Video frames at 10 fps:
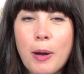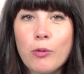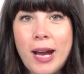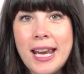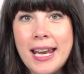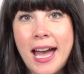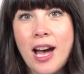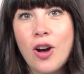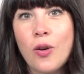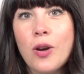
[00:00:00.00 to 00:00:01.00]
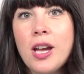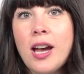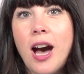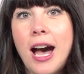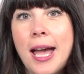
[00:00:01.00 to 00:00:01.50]
But right now,
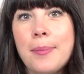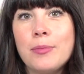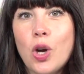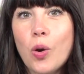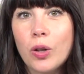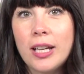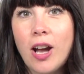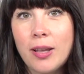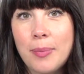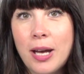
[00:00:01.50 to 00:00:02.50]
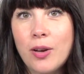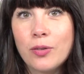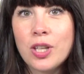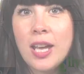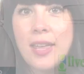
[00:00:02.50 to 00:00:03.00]
I am totally all about